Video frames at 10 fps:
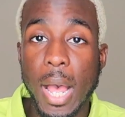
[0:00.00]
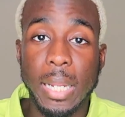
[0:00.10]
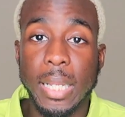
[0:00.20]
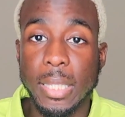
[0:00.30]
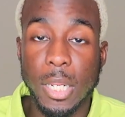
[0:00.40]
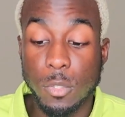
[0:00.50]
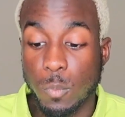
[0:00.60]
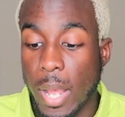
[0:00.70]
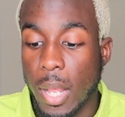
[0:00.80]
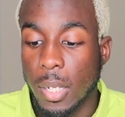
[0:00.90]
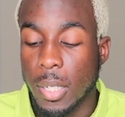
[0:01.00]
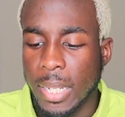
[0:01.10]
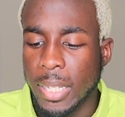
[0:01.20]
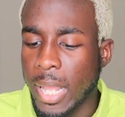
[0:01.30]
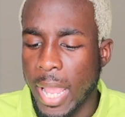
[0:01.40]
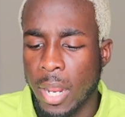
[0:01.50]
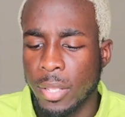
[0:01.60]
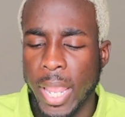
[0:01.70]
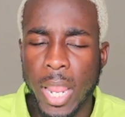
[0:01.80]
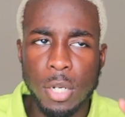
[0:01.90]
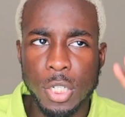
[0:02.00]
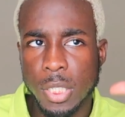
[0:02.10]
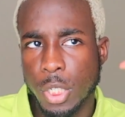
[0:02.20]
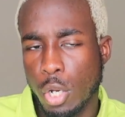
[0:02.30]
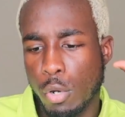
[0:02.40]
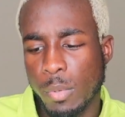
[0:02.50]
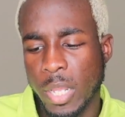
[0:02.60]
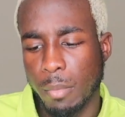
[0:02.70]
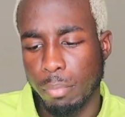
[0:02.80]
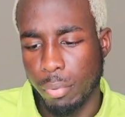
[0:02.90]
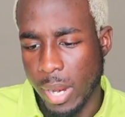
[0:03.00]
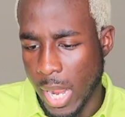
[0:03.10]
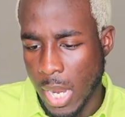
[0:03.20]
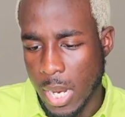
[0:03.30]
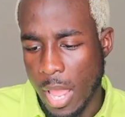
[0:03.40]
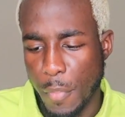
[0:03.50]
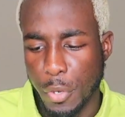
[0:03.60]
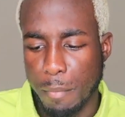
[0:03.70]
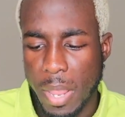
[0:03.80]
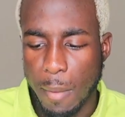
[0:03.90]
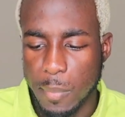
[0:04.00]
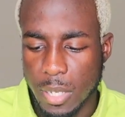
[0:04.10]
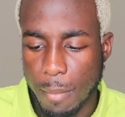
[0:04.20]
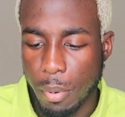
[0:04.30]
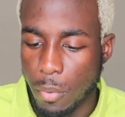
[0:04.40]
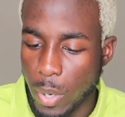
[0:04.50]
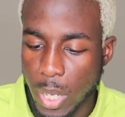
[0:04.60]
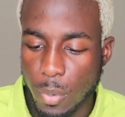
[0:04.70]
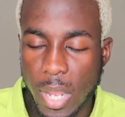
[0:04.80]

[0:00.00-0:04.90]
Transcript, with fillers: I like that as well. And I like the hair. The hair is just, you know, in a braid, and then your makeup is on point.